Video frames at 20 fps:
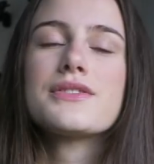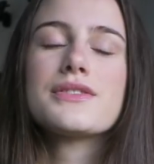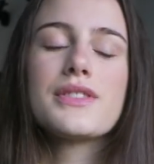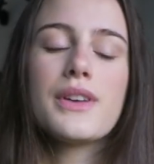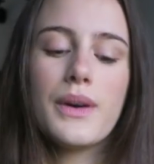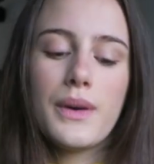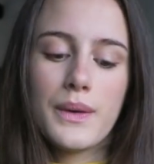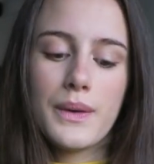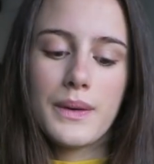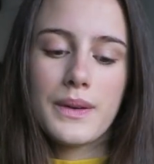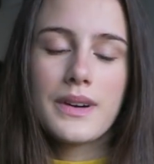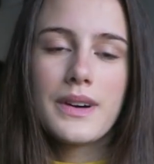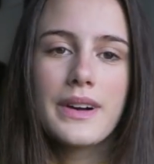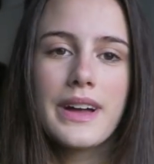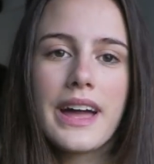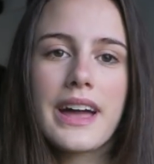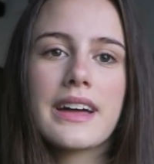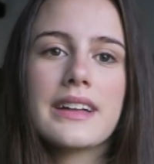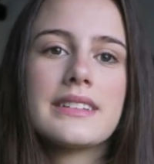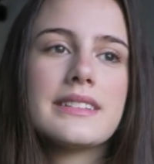So,
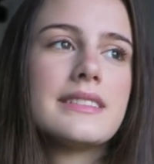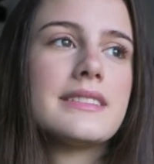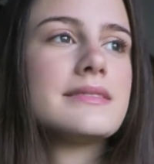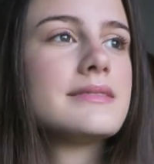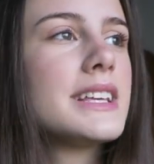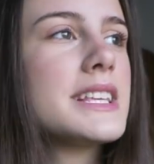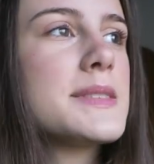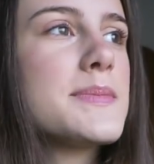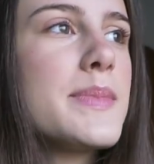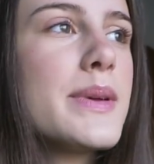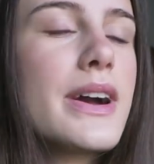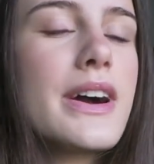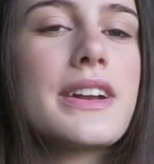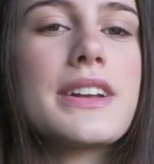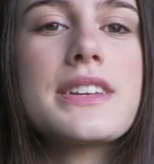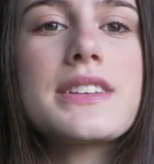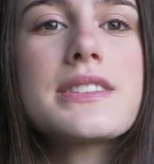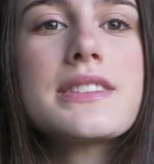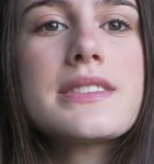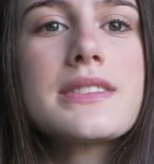okay, let's be
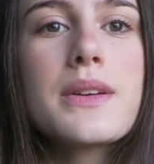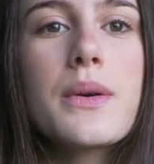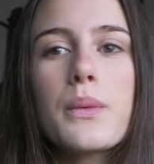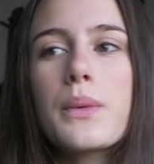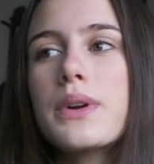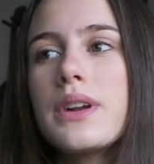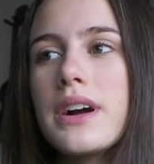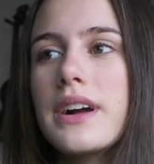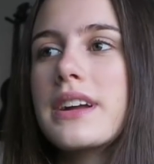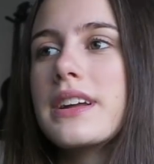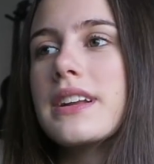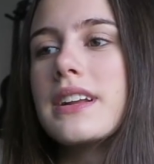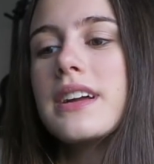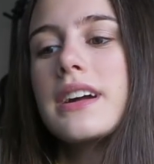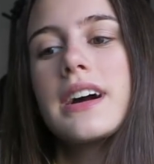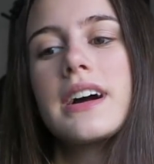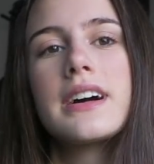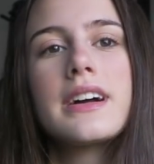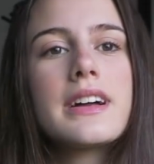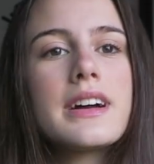honest, we're not gonna
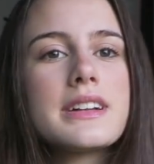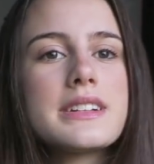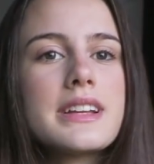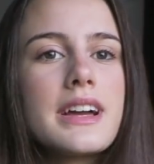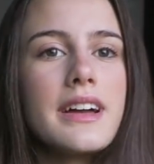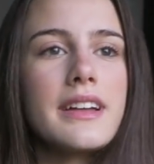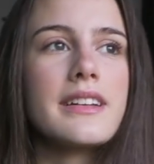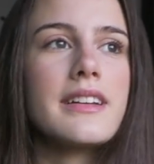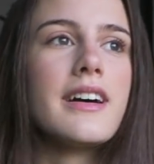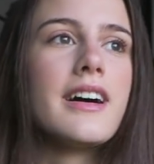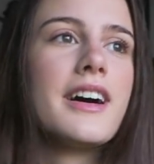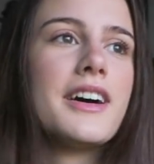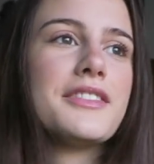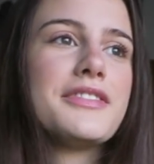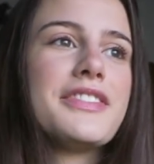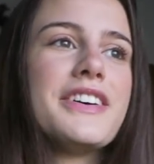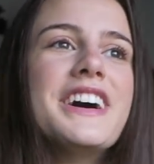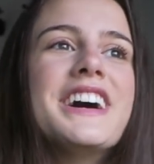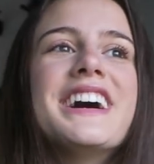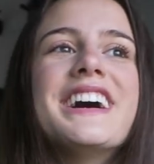cut a ton
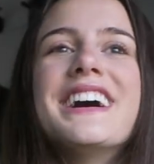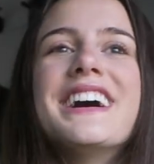off.